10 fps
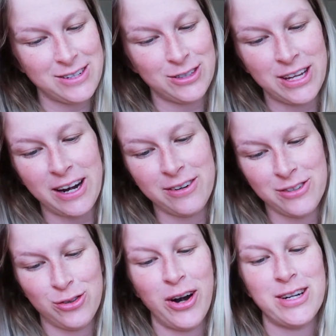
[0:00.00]

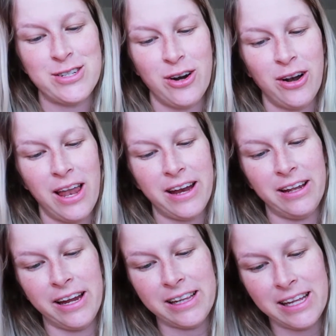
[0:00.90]
contractions are
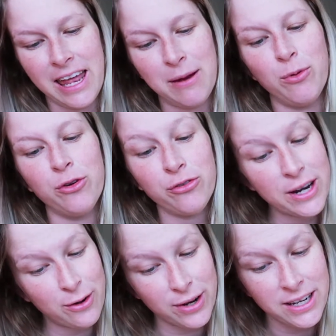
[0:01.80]
likely getting more
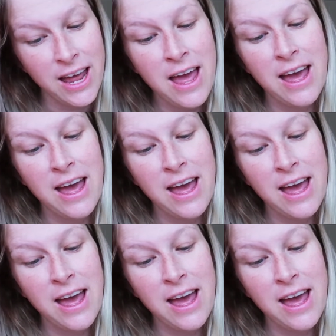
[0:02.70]
frequent